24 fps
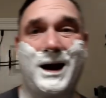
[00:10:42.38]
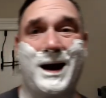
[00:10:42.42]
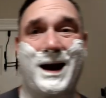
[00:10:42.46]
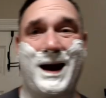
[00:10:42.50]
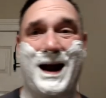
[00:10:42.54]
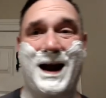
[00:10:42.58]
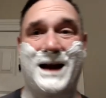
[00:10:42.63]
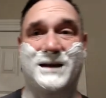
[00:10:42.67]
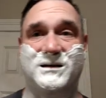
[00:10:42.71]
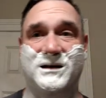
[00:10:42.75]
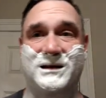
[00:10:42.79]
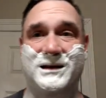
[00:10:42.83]

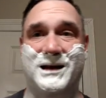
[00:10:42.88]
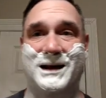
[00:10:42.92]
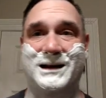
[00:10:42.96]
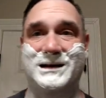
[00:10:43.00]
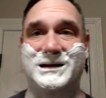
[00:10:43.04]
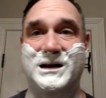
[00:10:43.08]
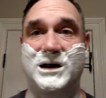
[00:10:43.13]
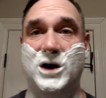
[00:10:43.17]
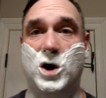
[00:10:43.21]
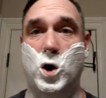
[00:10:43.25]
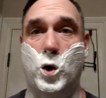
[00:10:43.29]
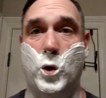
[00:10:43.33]
It's nice
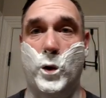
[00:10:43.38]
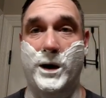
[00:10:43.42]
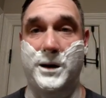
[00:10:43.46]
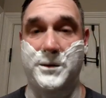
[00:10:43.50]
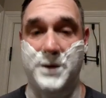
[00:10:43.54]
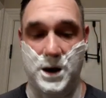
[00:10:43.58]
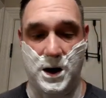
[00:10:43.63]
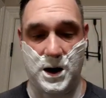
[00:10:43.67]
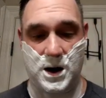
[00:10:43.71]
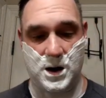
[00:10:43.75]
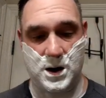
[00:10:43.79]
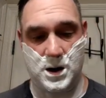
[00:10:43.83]
and
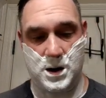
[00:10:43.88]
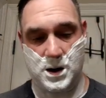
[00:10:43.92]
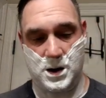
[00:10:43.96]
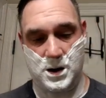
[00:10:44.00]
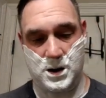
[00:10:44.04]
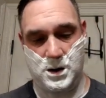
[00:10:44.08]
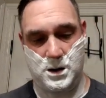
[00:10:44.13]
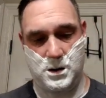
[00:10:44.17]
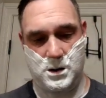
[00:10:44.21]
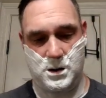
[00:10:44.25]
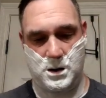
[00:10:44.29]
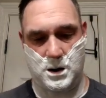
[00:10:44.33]
creamy.
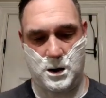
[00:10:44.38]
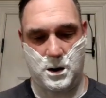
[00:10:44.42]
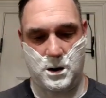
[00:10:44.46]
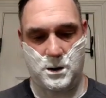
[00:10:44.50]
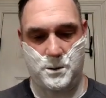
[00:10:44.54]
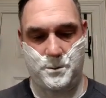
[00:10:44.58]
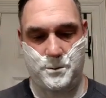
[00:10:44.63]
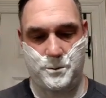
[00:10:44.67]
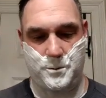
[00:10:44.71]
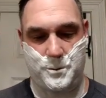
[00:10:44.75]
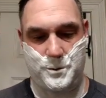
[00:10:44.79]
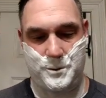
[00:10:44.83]

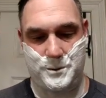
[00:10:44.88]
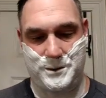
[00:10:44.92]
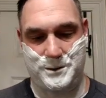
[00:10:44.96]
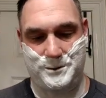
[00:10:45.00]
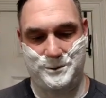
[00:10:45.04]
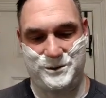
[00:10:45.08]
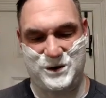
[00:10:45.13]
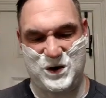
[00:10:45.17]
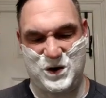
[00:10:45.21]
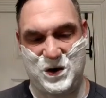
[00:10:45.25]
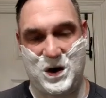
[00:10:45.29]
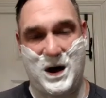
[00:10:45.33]
Don't
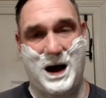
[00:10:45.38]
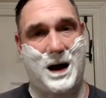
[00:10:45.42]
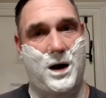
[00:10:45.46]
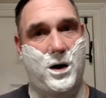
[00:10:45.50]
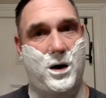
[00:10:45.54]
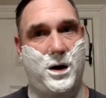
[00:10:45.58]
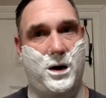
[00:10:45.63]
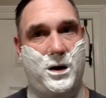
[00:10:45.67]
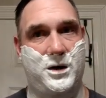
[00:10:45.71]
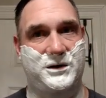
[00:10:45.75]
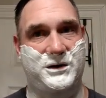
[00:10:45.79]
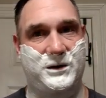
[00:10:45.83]
know how
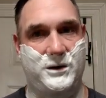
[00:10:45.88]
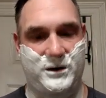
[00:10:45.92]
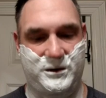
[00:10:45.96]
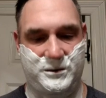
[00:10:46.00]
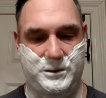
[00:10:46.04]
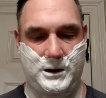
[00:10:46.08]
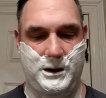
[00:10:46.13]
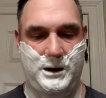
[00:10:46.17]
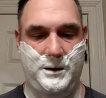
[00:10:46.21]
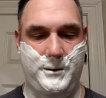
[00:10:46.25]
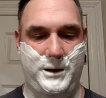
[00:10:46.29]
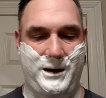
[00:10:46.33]
else to
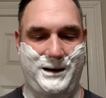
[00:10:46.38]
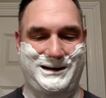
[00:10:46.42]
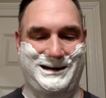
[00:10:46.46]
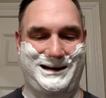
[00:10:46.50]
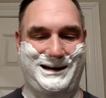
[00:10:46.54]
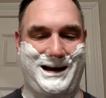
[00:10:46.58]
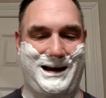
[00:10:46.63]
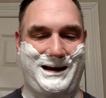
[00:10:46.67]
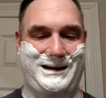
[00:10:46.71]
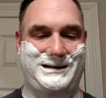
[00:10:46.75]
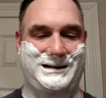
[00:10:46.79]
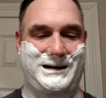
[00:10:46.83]
explain it, but it's
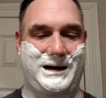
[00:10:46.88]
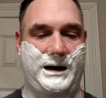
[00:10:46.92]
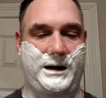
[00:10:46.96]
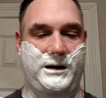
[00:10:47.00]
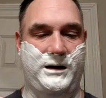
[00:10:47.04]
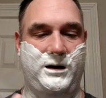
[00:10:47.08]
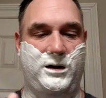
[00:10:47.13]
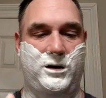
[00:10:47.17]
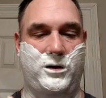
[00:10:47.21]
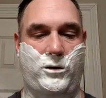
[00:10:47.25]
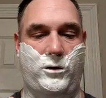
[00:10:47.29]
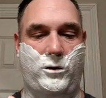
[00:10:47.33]
nice
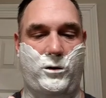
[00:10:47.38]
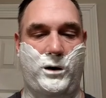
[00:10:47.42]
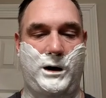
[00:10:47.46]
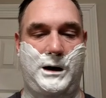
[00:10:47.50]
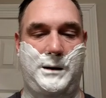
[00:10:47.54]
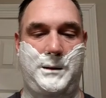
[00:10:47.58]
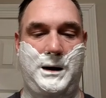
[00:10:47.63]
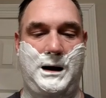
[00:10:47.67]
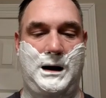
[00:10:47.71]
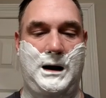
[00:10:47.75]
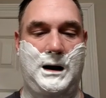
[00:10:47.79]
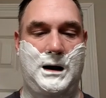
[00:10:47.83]
and
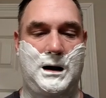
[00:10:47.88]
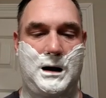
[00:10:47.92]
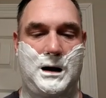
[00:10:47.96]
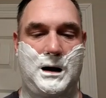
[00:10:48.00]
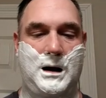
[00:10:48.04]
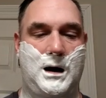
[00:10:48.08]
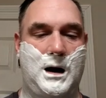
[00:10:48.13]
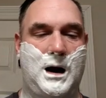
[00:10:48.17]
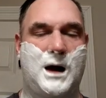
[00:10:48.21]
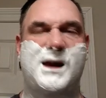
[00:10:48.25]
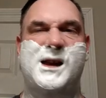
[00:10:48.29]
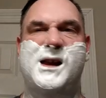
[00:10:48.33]
creamy.
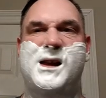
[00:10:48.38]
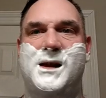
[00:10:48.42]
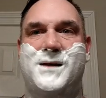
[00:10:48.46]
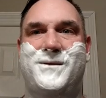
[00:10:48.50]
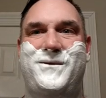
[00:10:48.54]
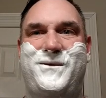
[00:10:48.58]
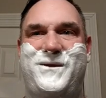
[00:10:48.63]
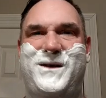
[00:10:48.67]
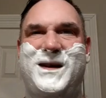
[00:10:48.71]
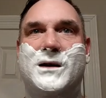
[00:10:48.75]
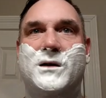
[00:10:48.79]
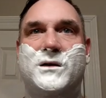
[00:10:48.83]
It
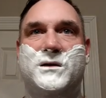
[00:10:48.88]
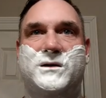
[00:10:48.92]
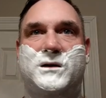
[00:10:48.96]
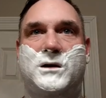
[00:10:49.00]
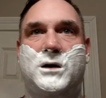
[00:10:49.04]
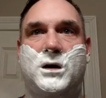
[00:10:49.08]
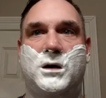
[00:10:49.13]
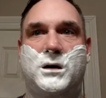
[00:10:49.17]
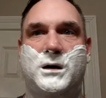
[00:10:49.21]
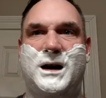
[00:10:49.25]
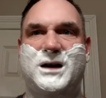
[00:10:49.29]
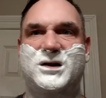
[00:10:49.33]
feels
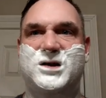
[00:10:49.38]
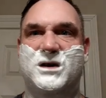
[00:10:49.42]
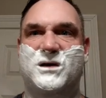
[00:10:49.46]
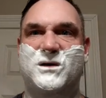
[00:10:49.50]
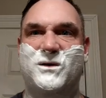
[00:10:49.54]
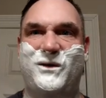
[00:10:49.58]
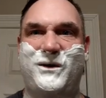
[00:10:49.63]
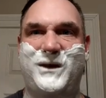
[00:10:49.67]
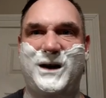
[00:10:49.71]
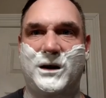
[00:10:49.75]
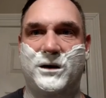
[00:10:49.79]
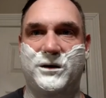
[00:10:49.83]
good. It just
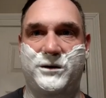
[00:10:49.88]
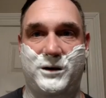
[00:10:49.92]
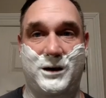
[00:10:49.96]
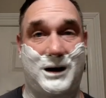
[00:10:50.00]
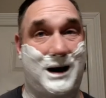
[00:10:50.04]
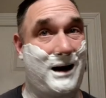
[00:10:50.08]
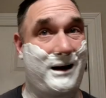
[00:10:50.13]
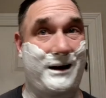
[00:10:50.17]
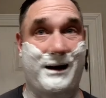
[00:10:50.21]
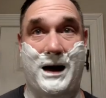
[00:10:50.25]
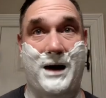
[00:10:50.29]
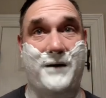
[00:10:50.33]
feels good.
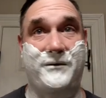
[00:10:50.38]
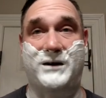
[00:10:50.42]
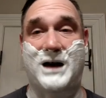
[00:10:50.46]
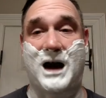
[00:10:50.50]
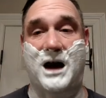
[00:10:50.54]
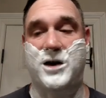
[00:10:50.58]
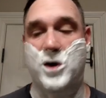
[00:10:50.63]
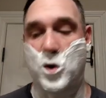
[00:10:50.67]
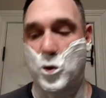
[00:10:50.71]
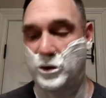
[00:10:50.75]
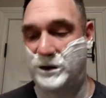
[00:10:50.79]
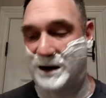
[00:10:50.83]
I've got
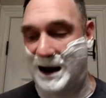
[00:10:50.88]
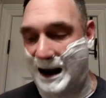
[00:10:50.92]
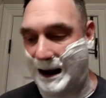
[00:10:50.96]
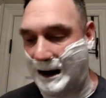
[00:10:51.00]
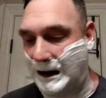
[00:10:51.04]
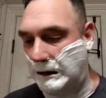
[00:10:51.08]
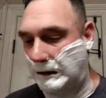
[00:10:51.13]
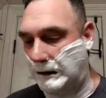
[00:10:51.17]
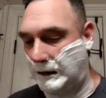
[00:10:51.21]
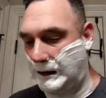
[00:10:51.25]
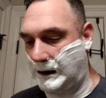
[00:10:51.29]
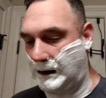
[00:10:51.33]
no
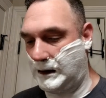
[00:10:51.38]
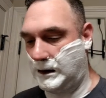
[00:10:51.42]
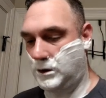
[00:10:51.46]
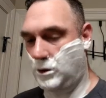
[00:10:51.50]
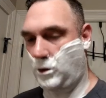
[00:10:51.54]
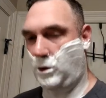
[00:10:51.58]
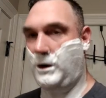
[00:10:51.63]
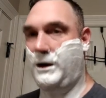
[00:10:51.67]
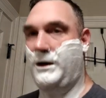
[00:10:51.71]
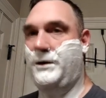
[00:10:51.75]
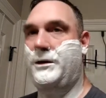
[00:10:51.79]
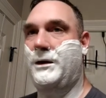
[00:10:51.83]
tingling
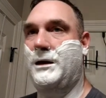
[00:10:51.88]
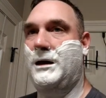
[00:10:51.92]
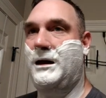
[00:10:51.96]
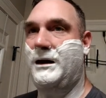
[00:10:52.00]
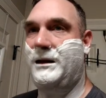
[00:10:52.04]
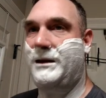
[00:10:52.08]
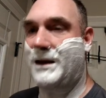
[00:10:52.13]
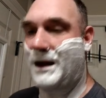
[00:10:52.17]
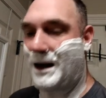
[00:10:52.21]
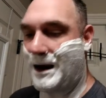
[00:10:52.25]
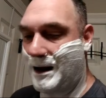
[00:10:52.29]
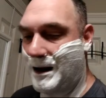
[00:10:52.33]
or anything like
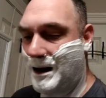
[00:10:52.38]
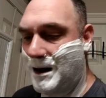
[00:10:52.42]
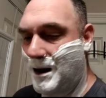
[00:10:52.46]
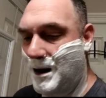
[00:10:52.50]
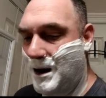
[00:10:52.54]
that.